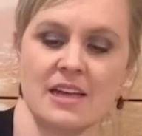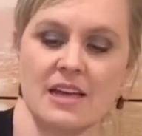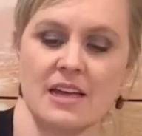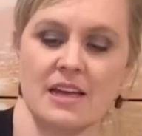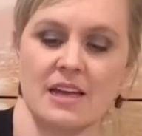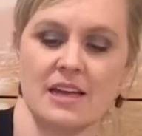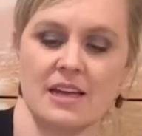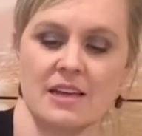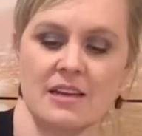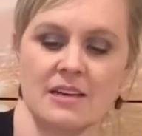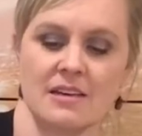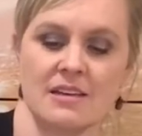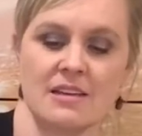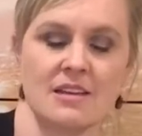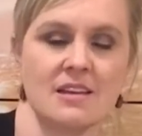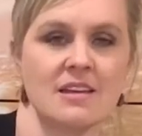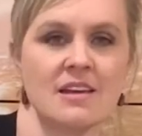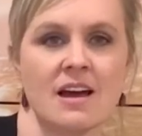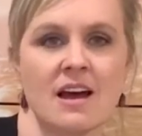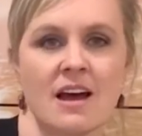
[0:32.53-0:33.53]
in the
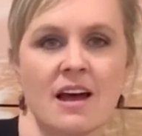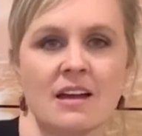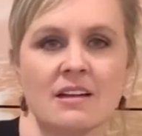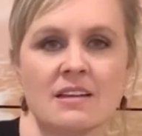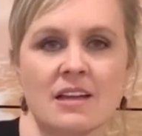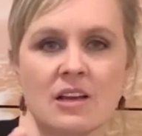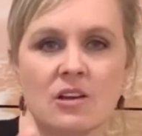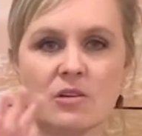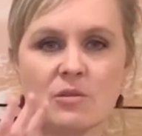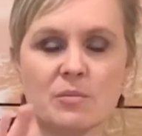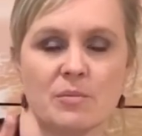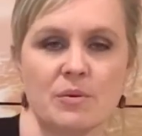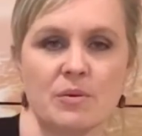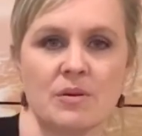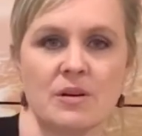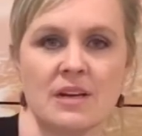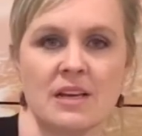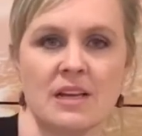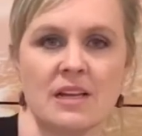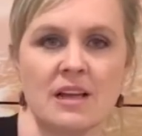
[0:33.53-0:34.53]
yard. They look
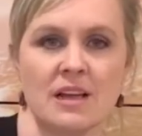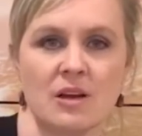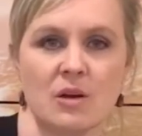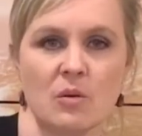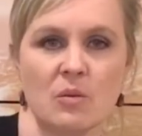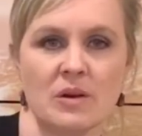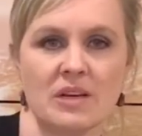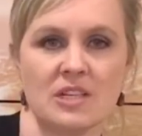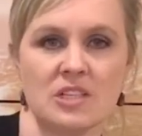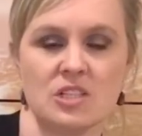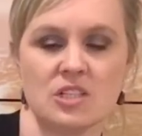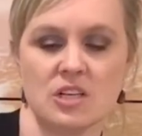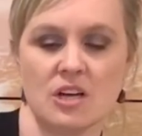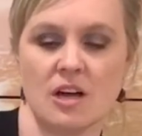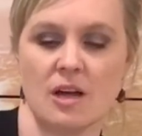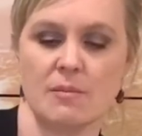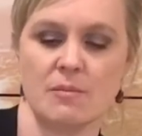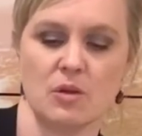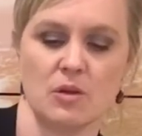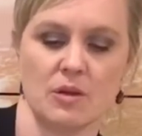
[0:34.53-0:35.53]
pretty like a wind
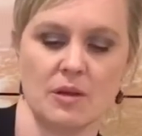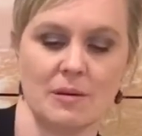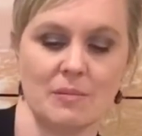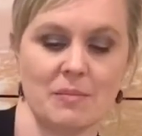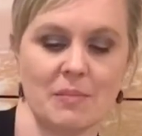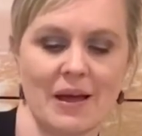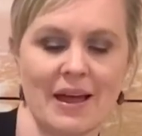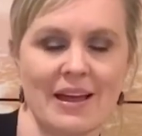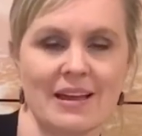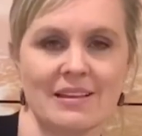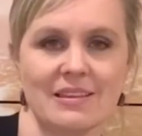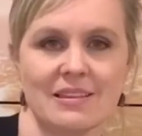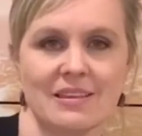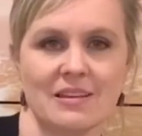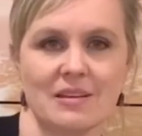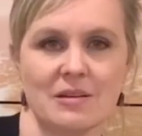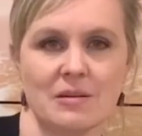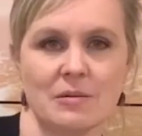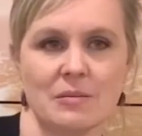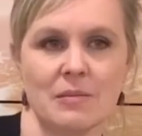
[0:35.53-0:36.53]
chime. You can paint
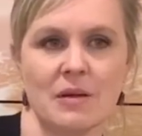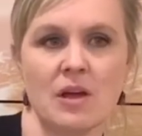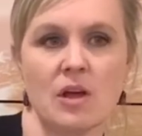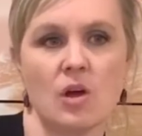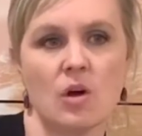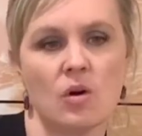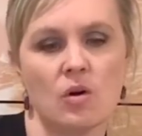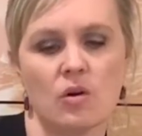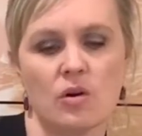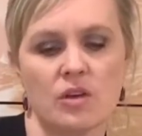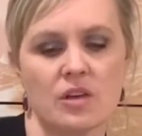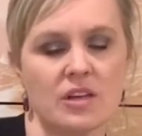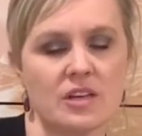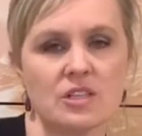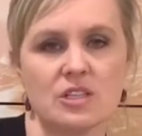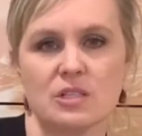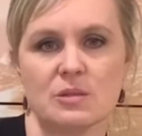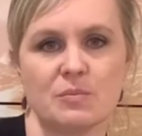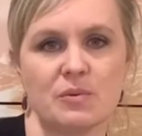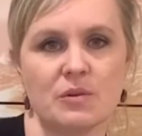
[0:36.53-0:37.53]
them, or you can
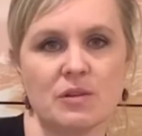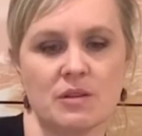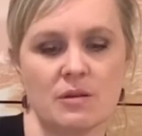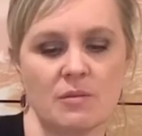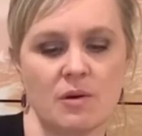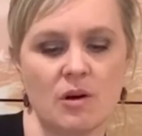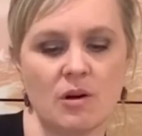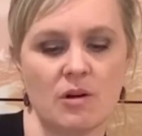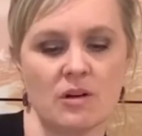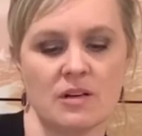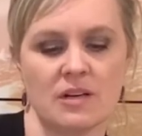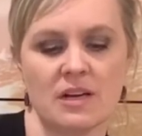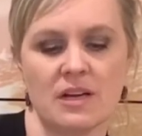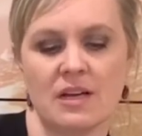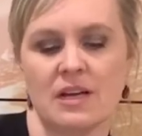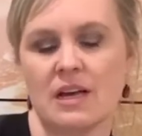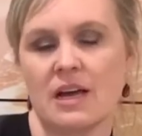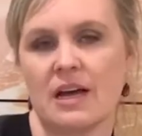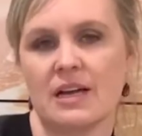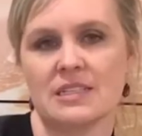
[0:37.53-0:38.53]
just put them on
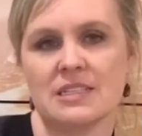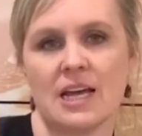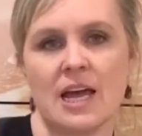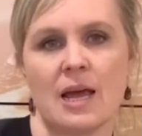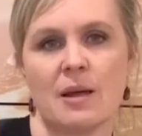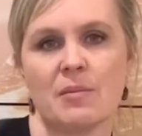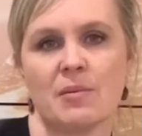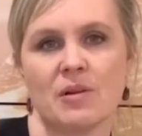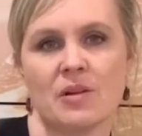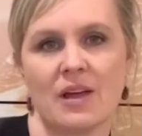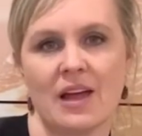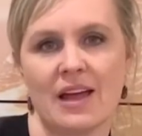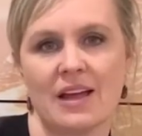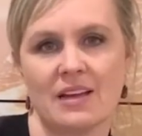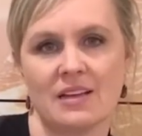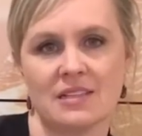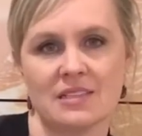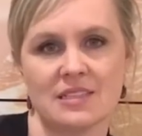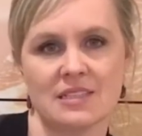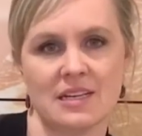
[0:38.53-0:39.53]
a table
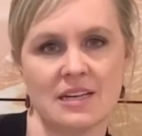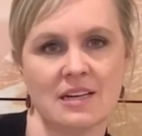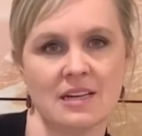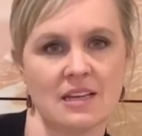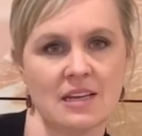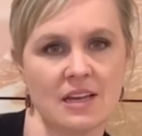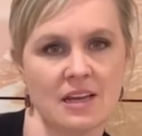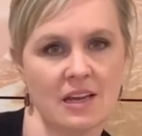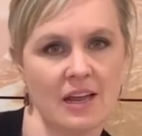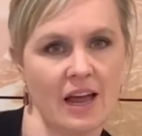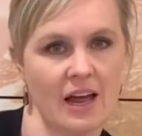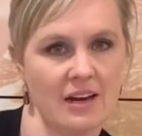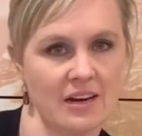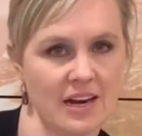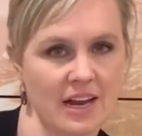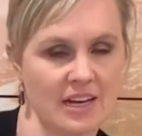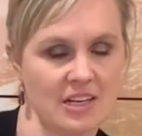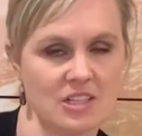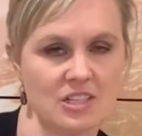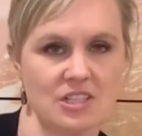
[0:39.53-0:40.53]
and see how
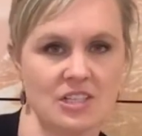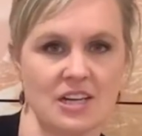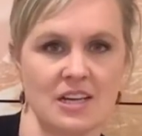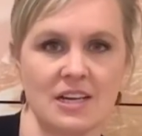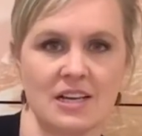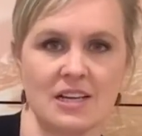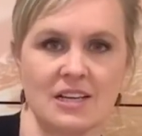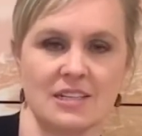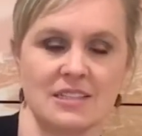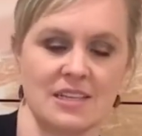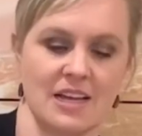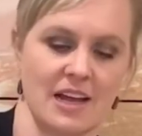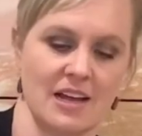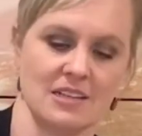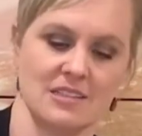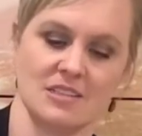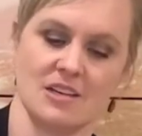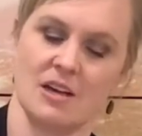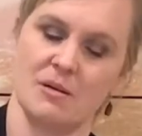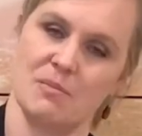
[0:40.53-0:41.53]
nature is
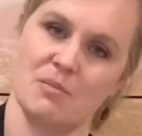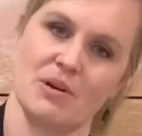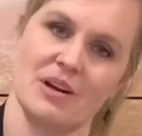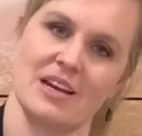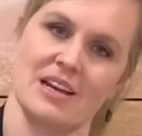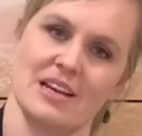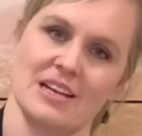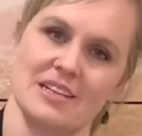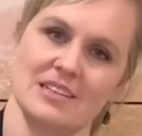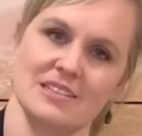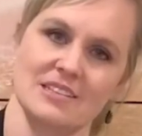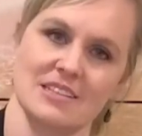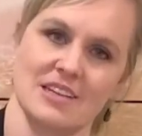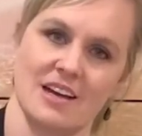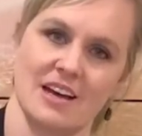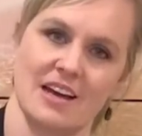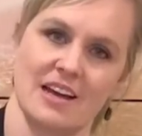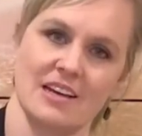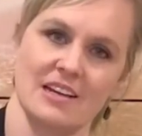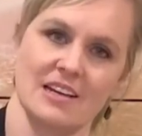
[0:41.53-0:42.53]
outside, bring it
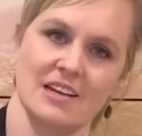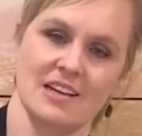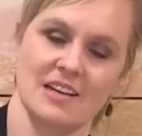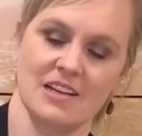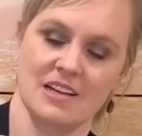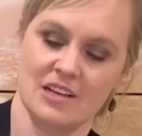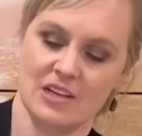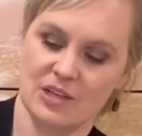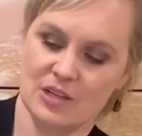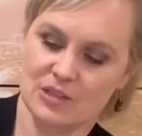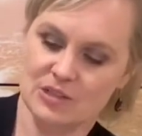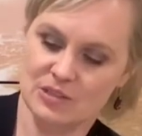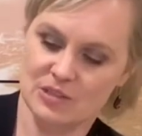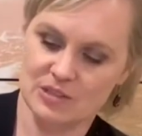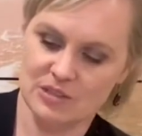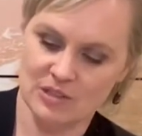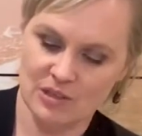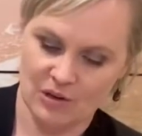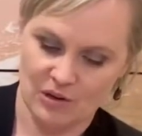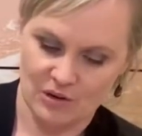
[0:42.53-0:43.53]
inside.
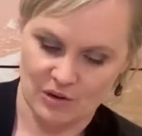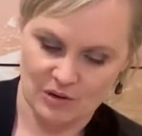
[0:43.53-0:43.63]
So